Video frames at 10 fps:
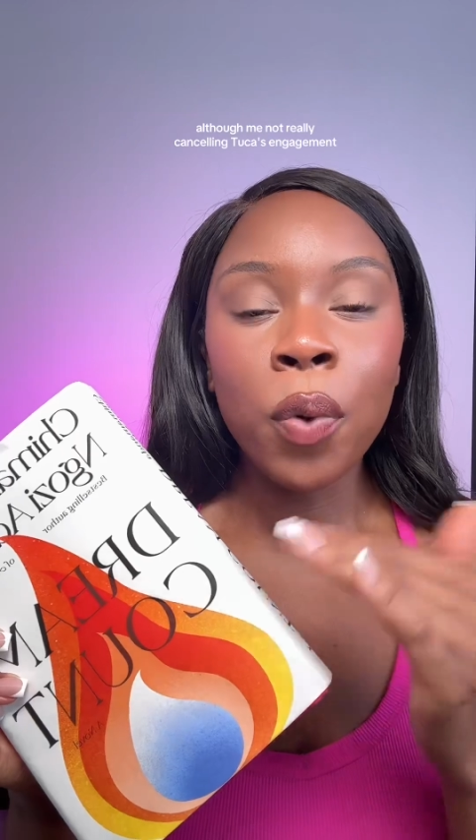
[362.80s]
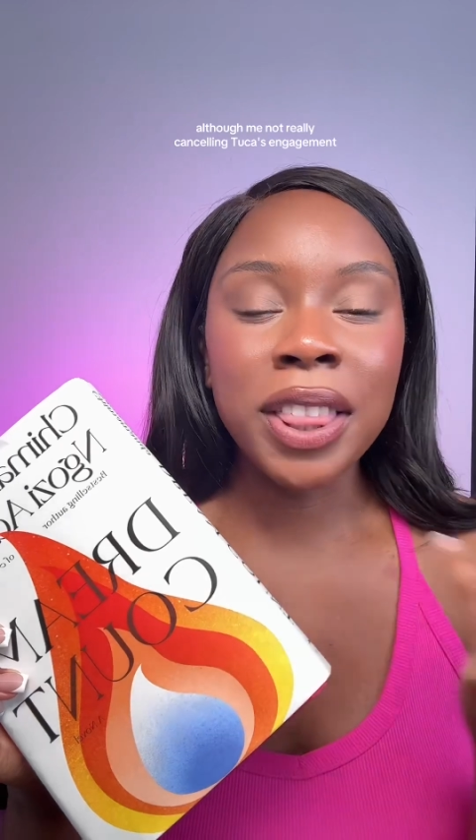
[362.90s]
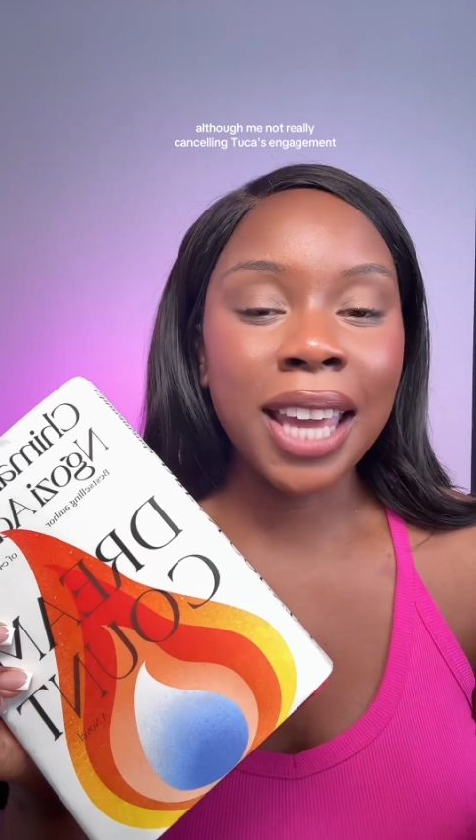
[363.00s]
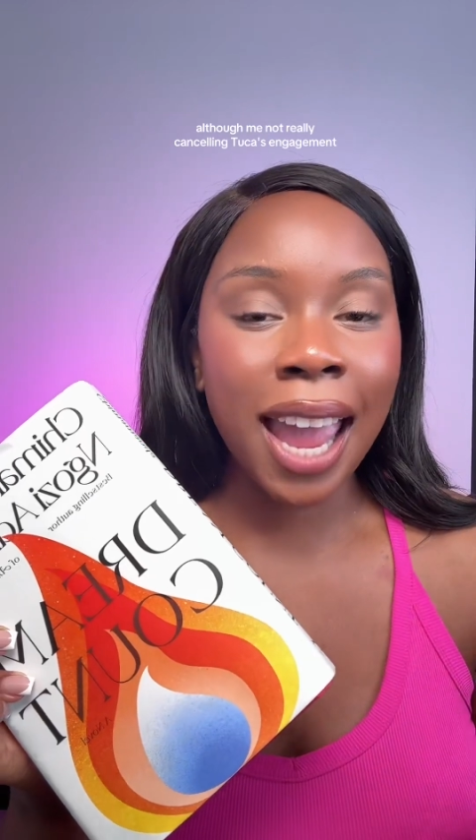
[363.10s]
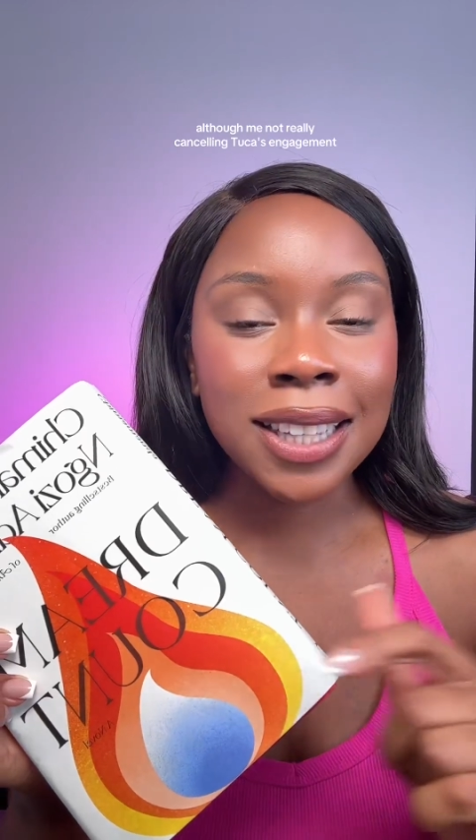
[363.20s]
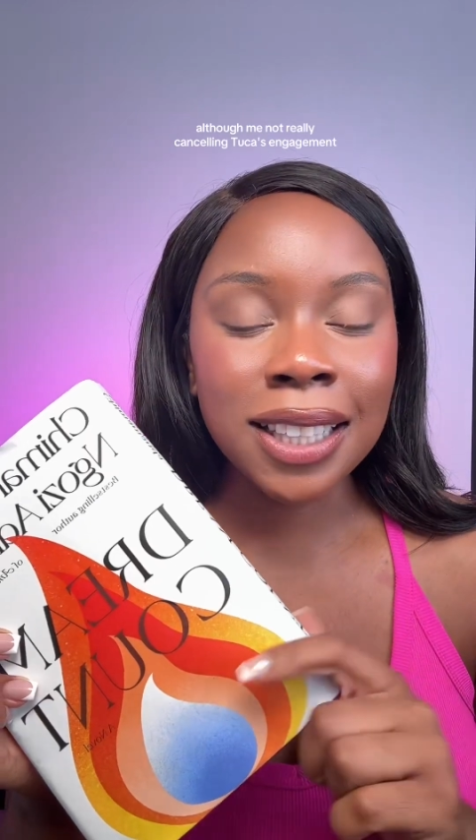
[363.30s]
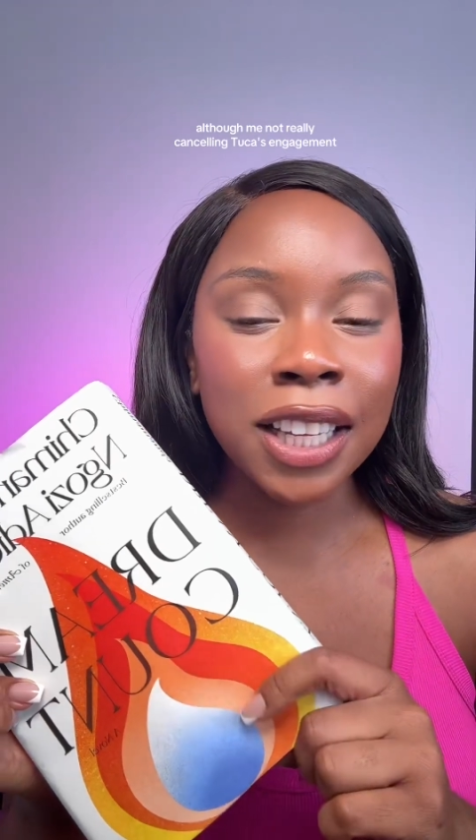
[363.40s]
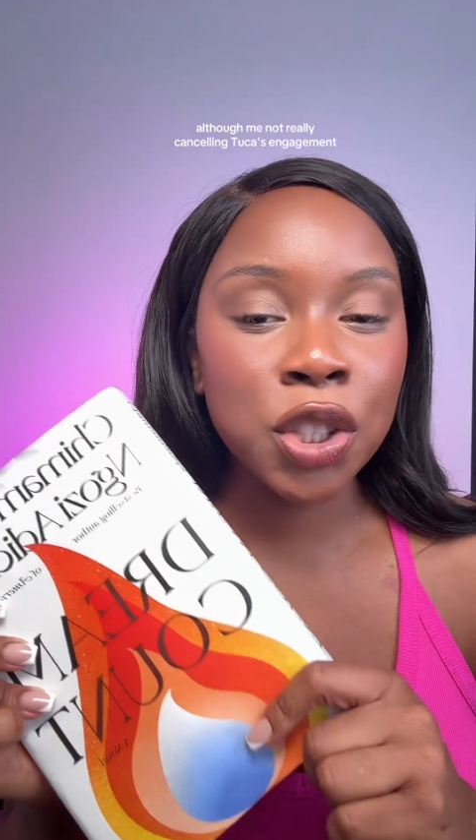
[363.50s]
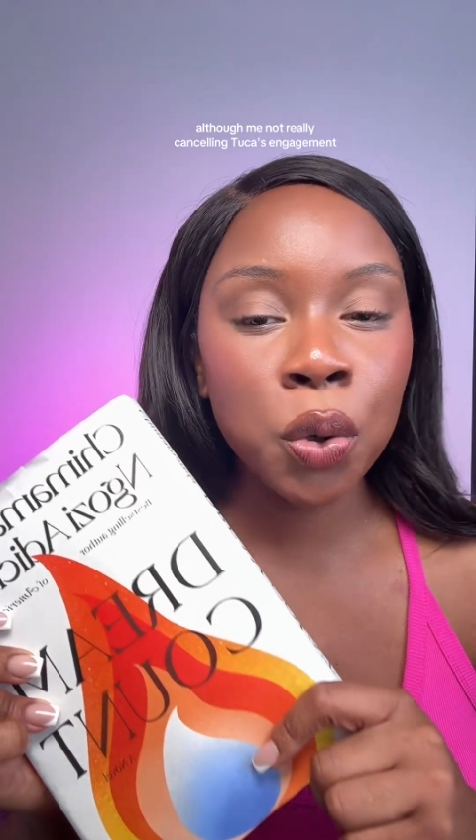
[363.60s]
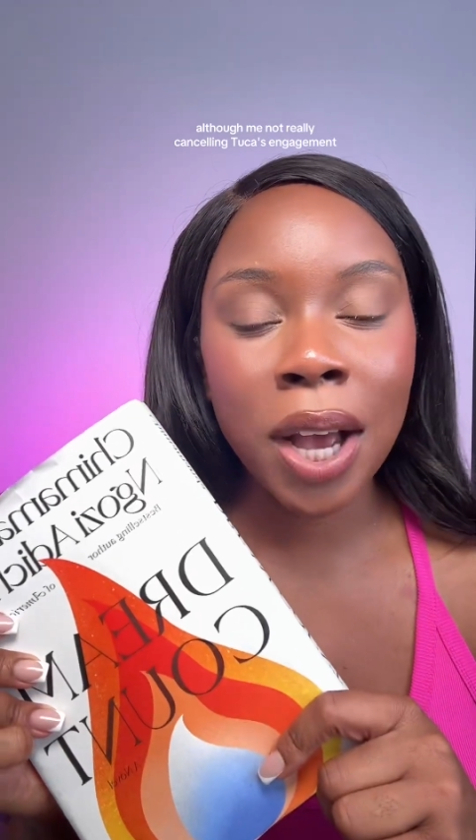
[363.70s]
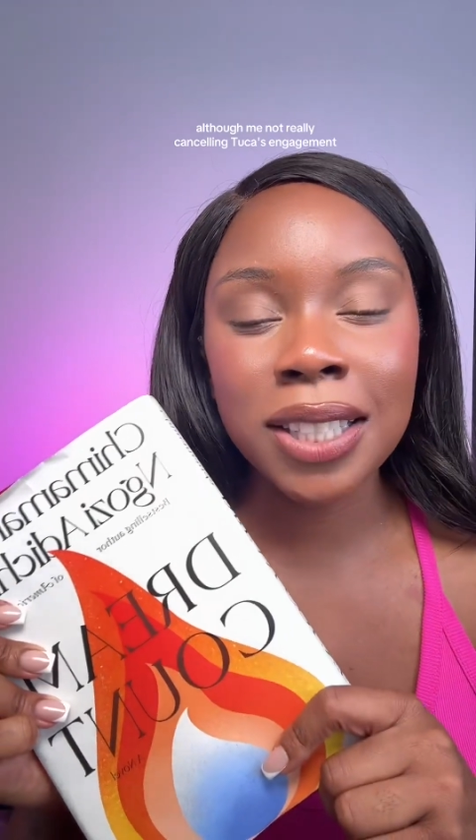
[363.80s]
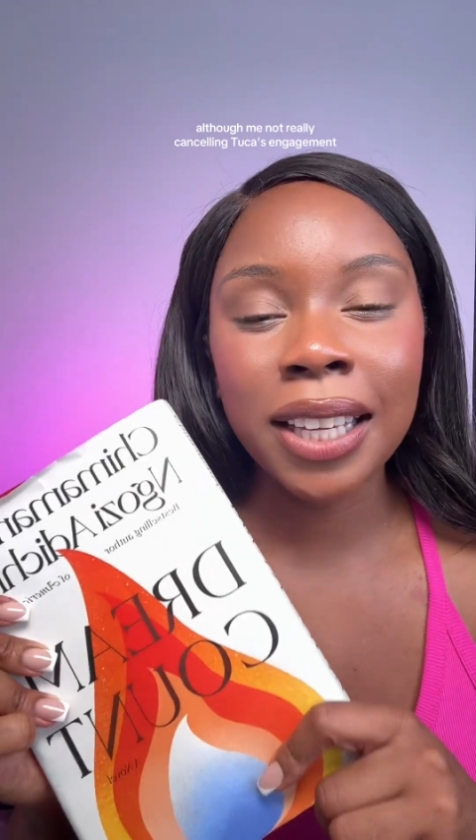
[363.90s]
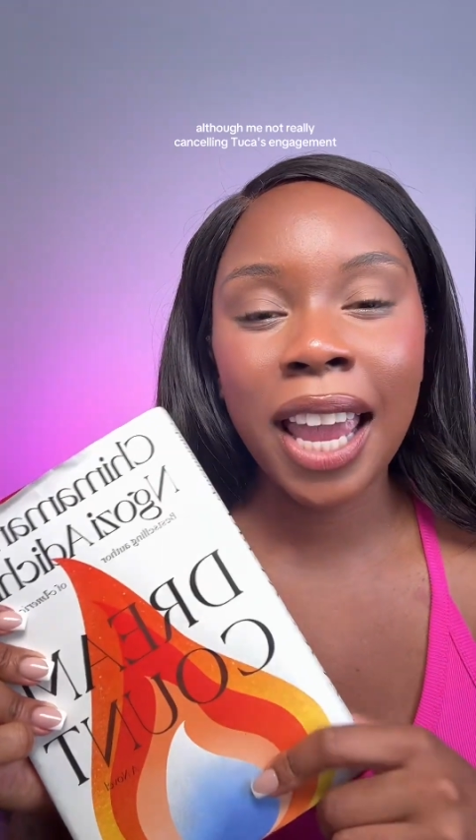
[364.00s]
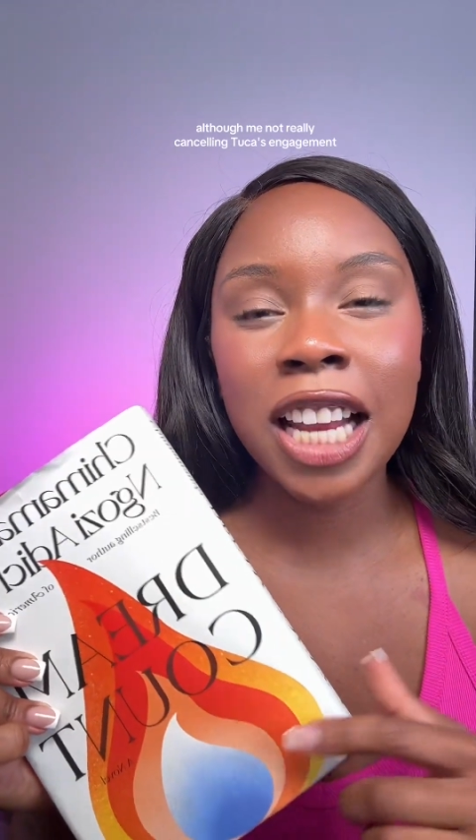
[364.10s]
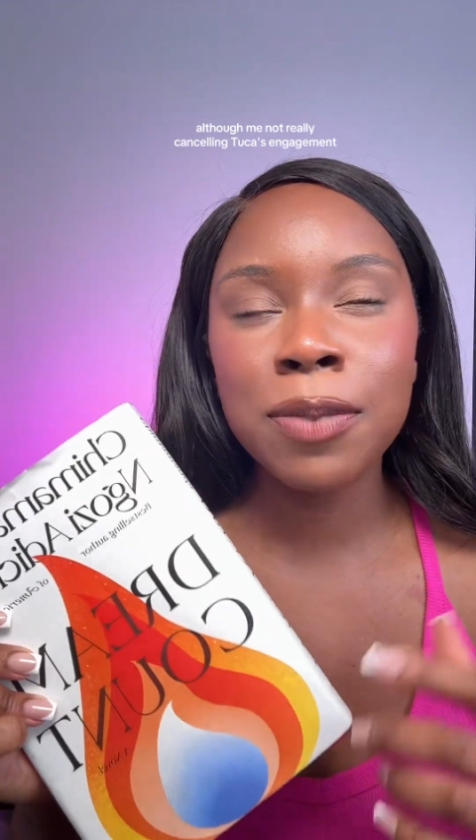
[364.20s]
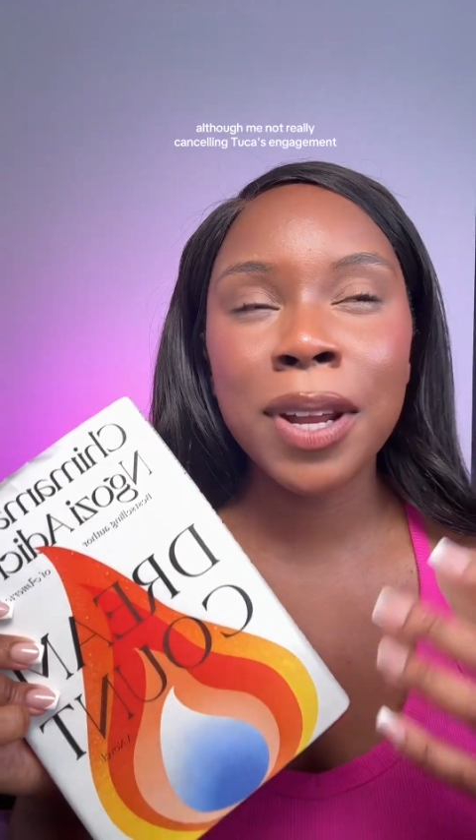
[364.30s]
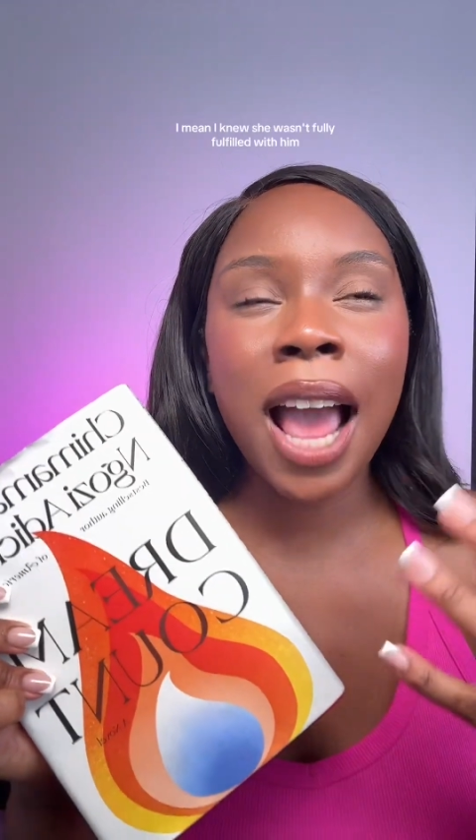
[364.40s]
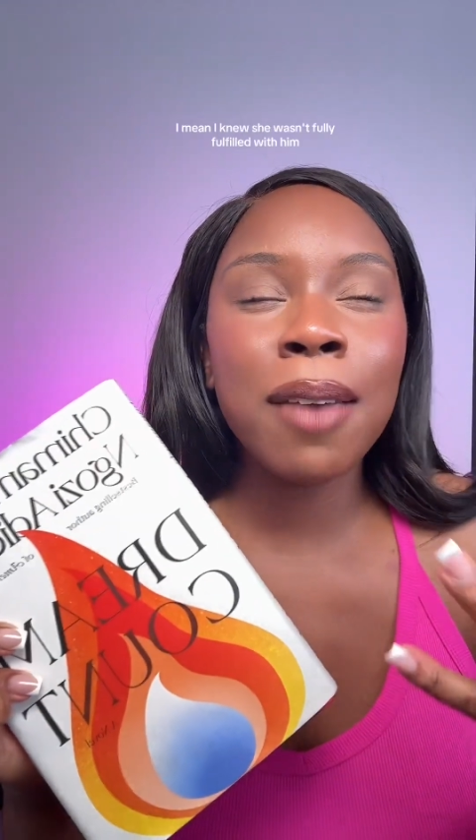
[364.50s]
with canceling Chuka's engagement.